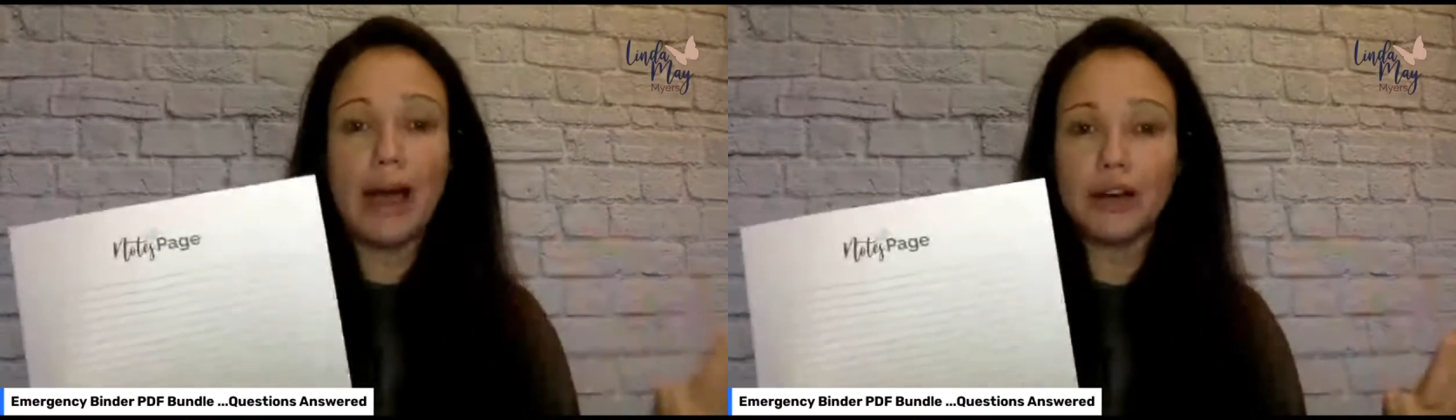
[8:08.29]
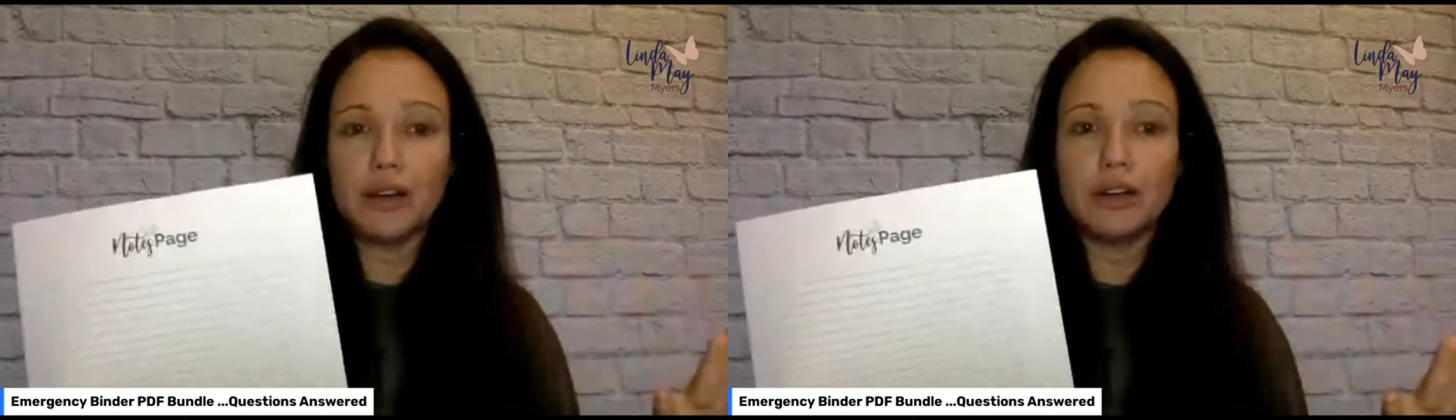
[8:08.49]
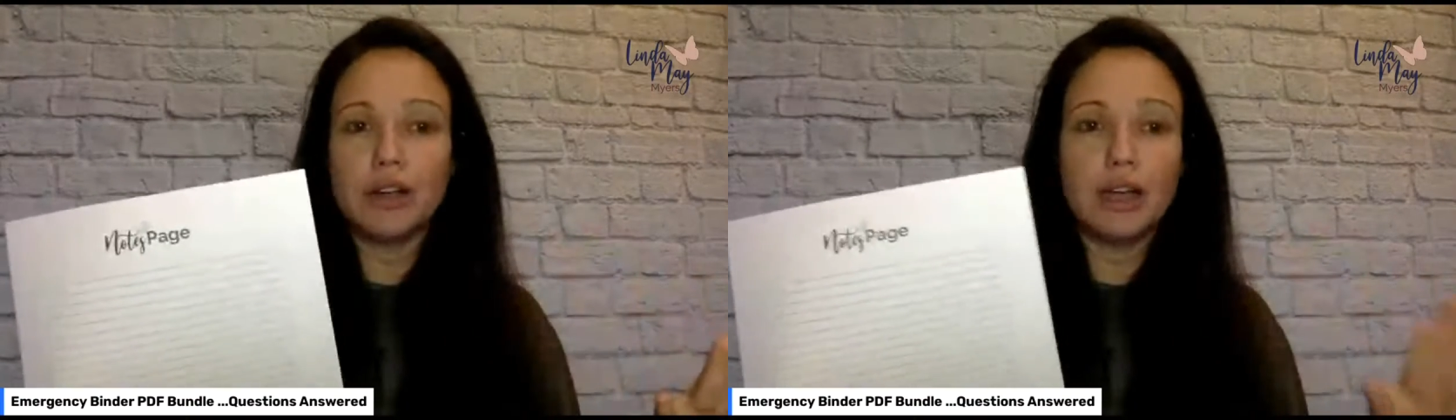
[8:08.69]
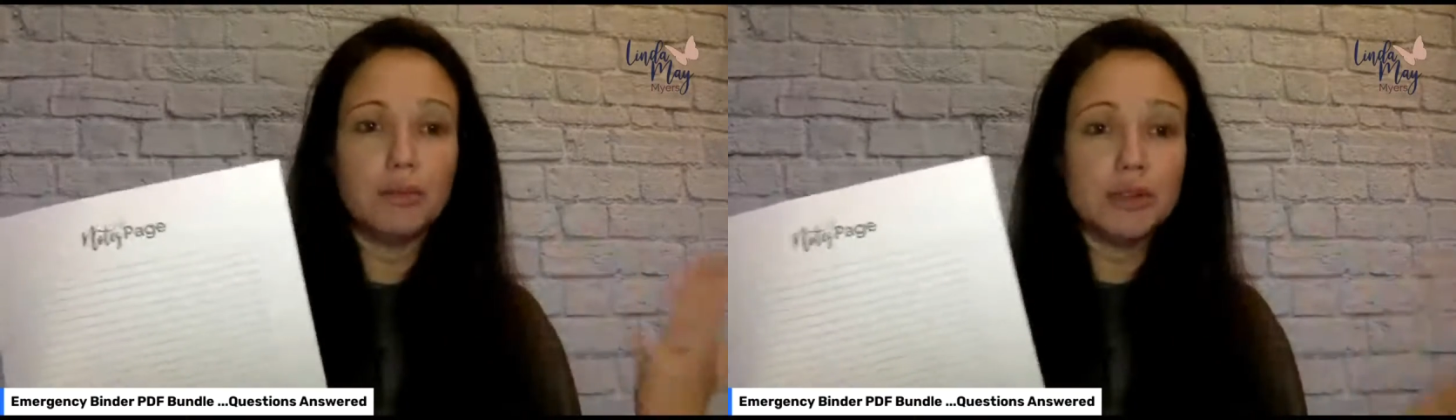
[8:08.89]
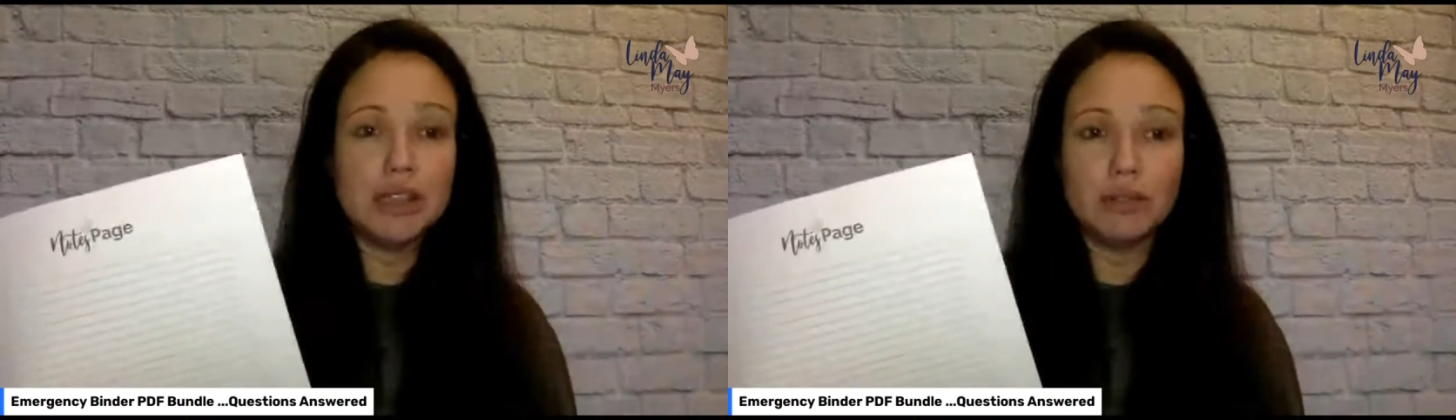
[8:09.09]
pattern
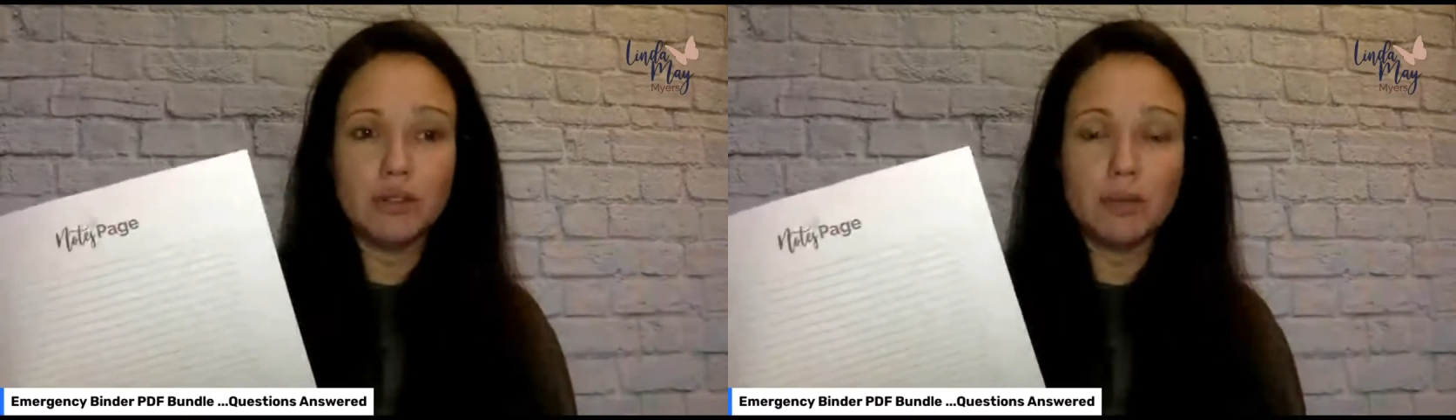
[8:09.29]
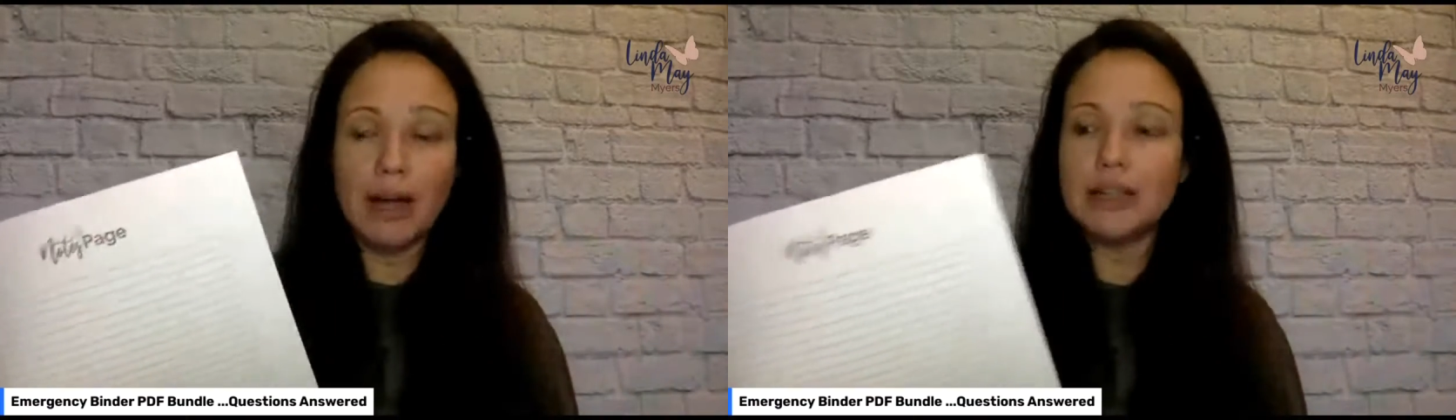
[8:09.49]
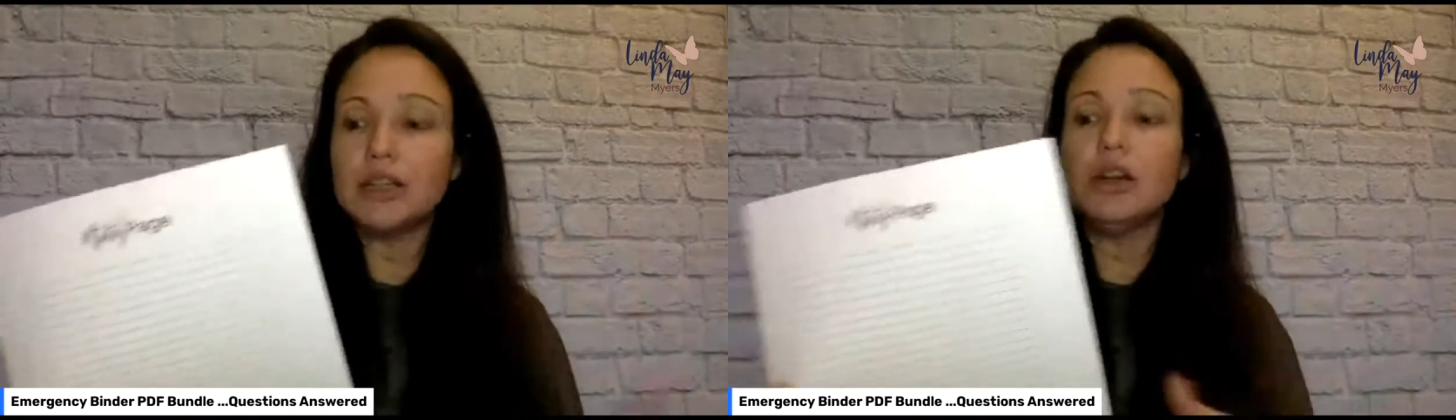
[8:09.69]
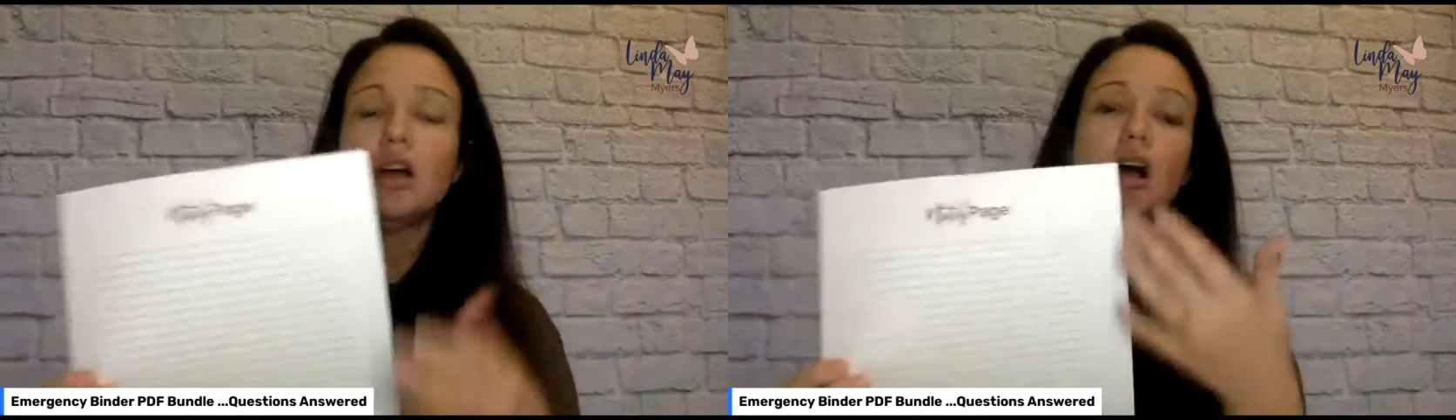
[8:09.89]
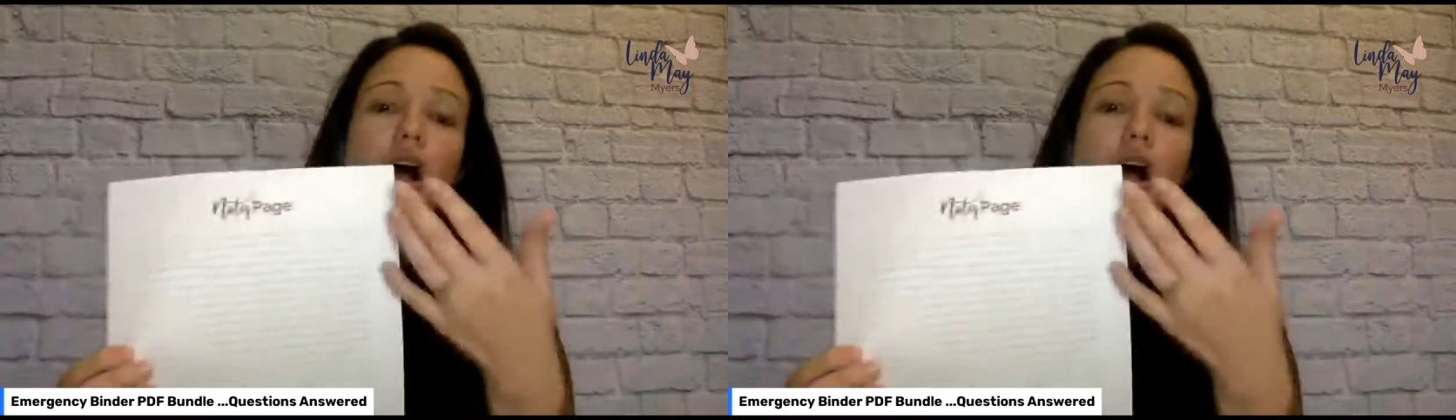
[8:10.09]
and motif of the binder,